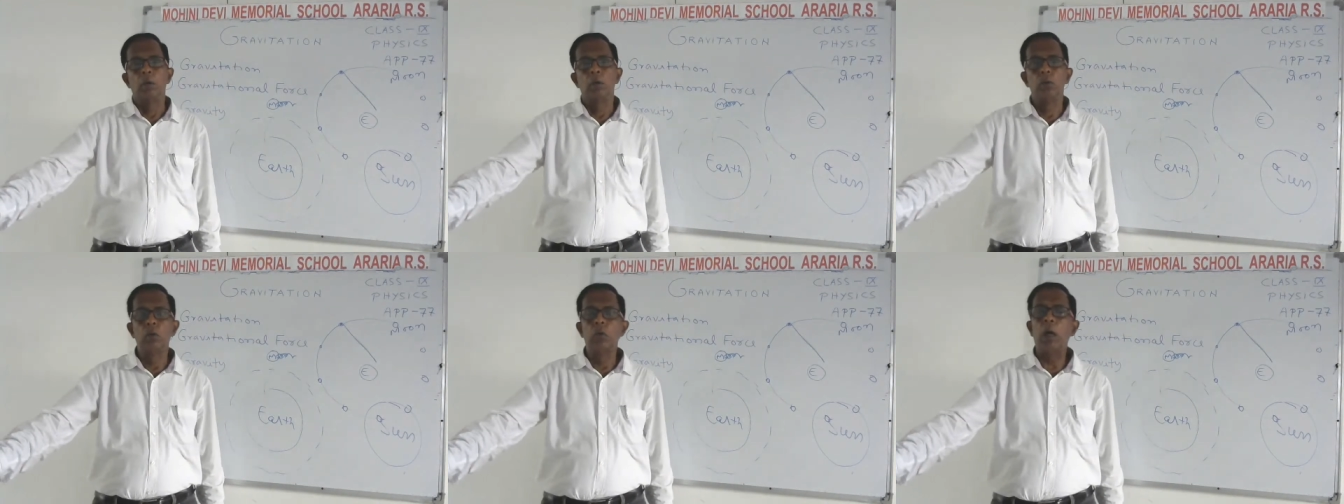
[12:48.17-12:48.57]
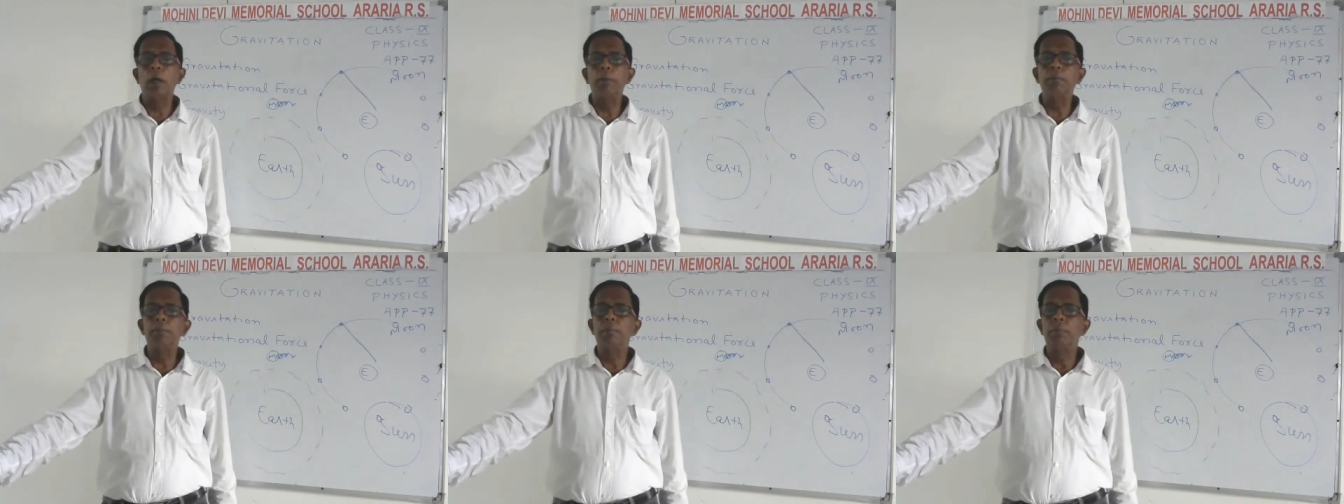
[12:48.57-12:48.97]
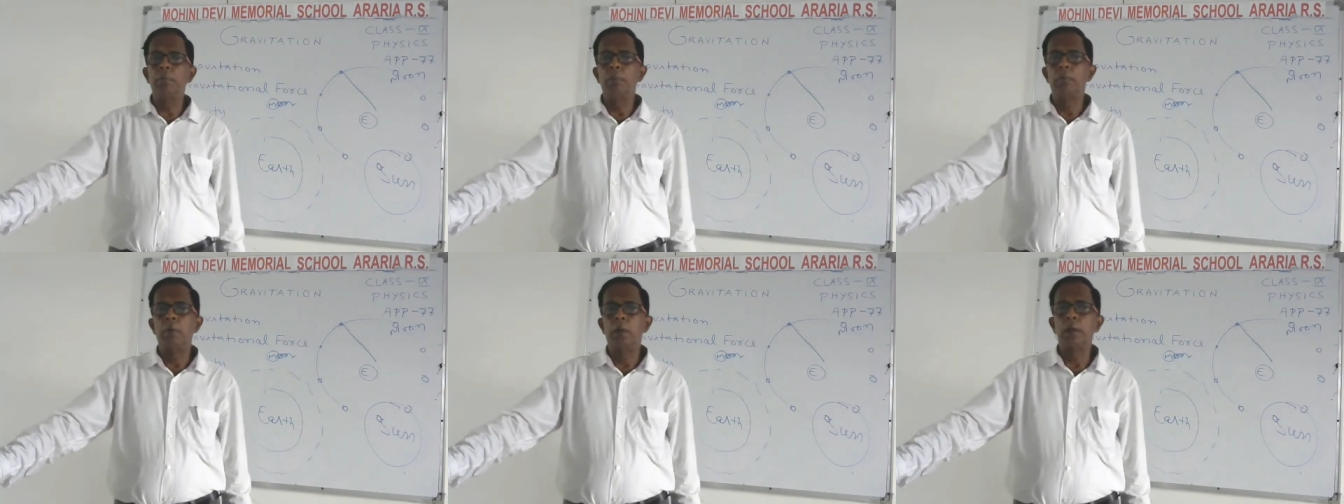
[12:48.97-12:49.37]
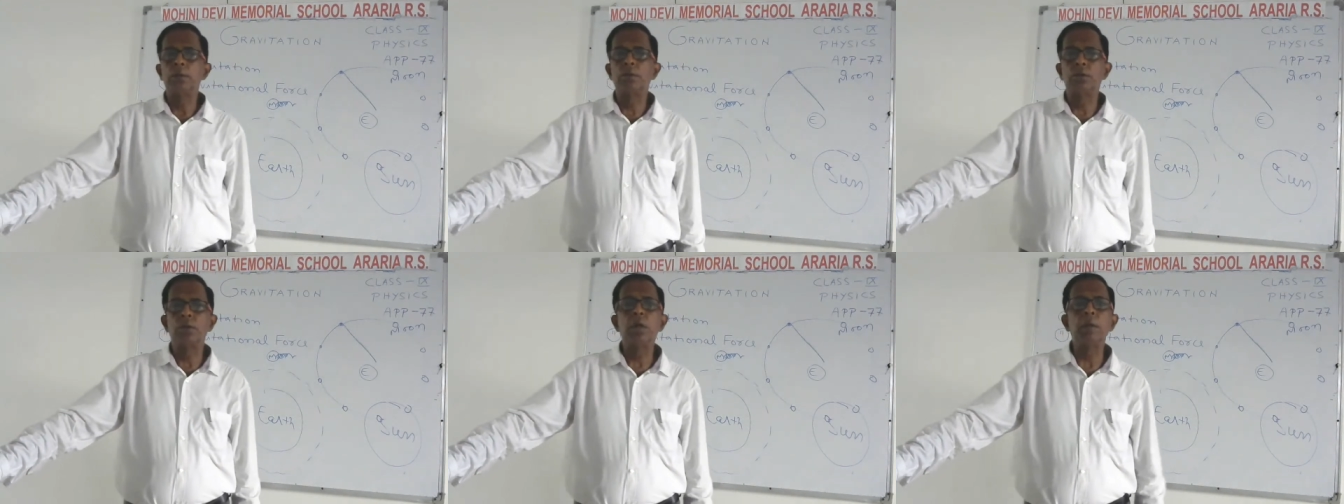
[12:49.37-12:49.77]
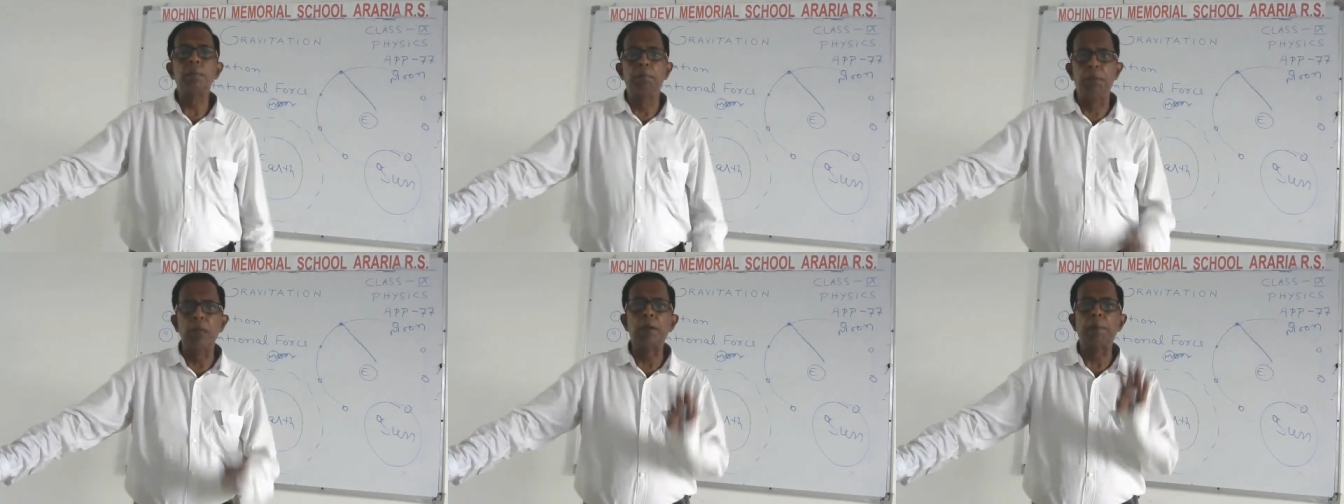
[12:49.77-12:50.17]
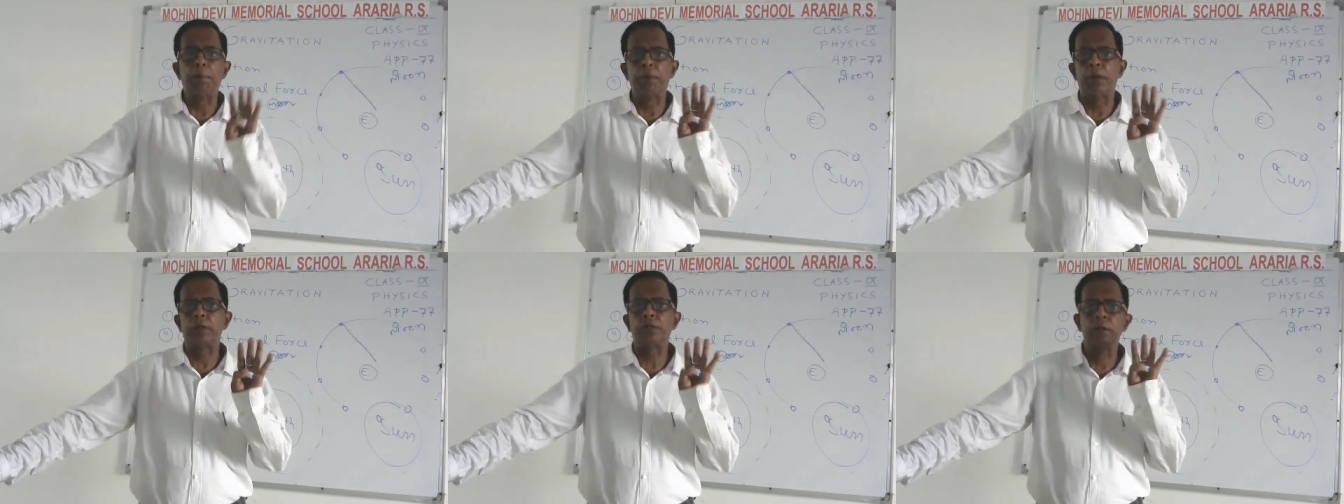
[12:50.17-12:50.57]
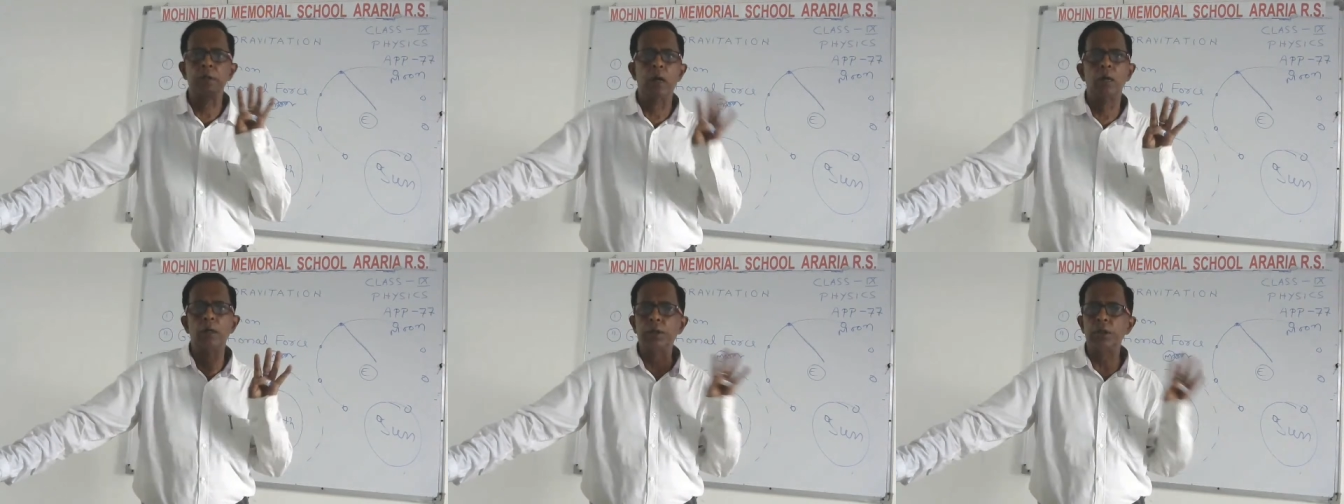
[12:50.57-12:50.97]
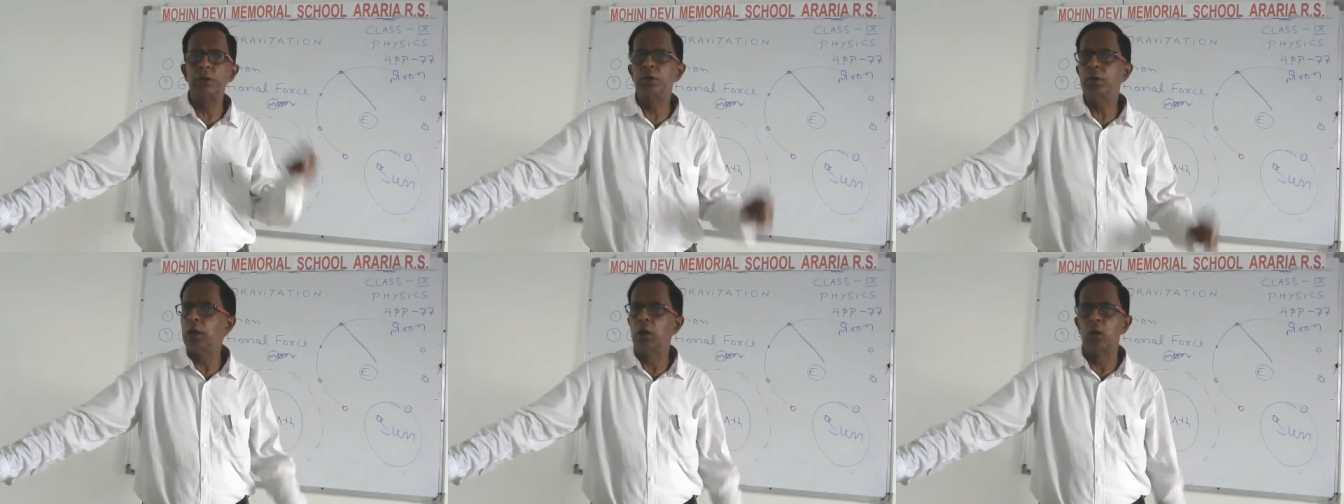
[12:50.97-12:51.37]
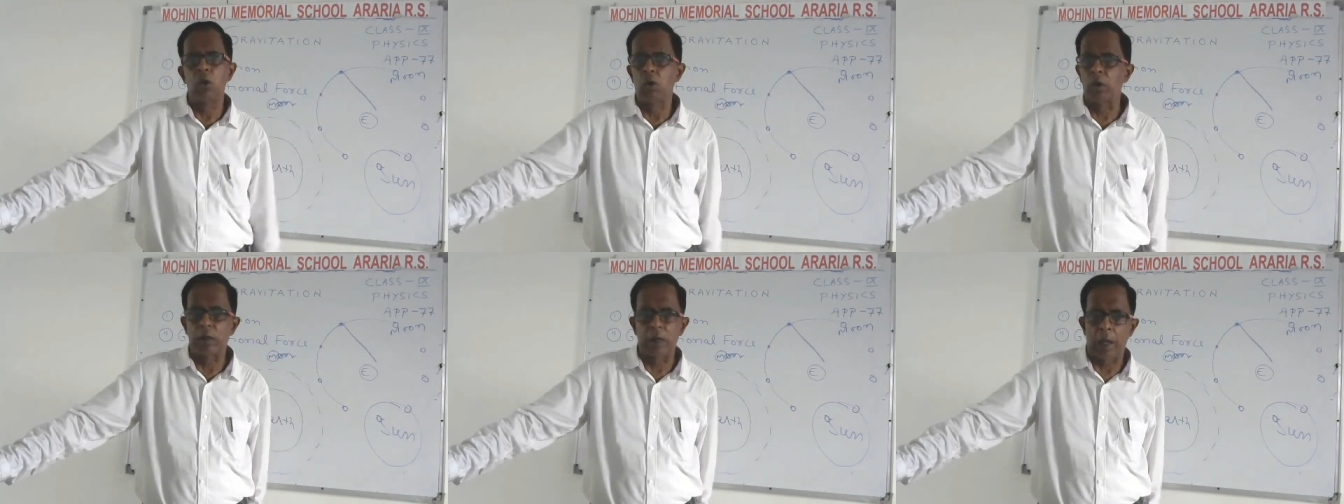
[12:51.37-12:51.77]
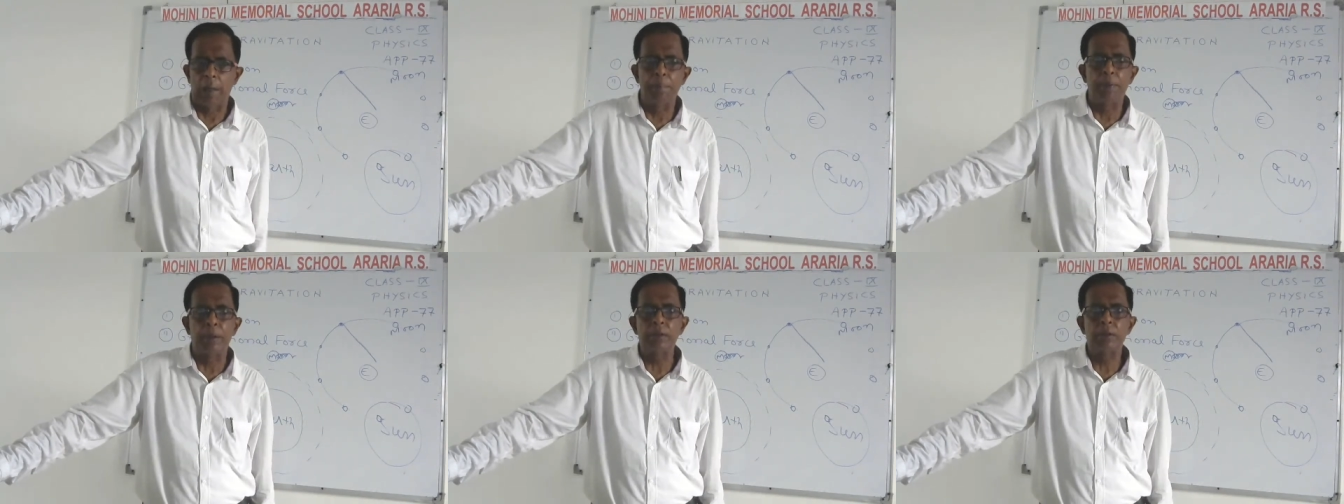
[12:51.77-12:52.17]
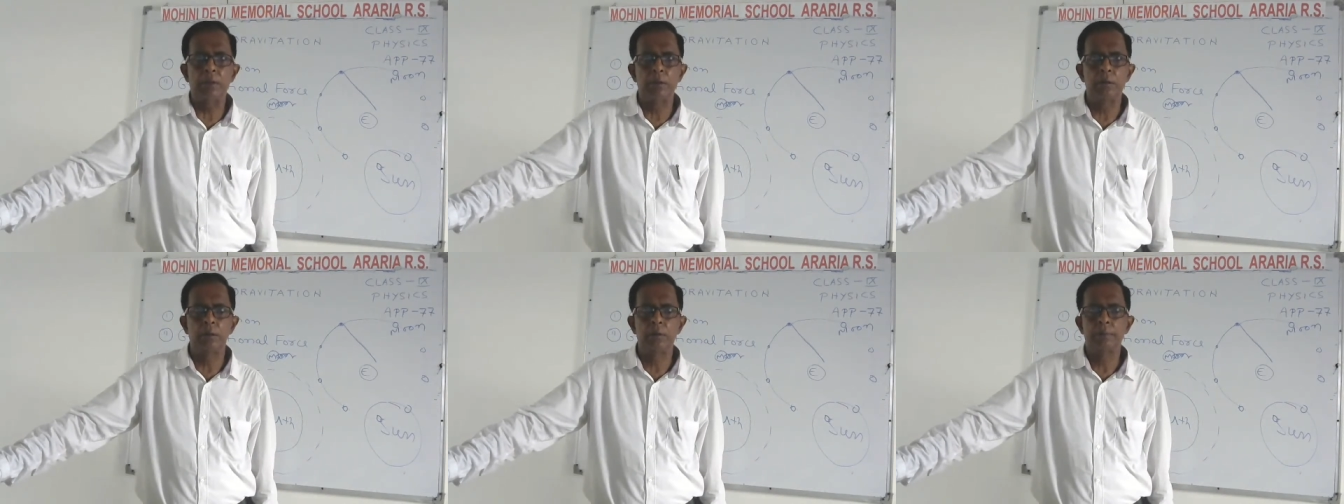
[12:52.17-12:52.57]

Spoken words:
You have three big personalities in your campus.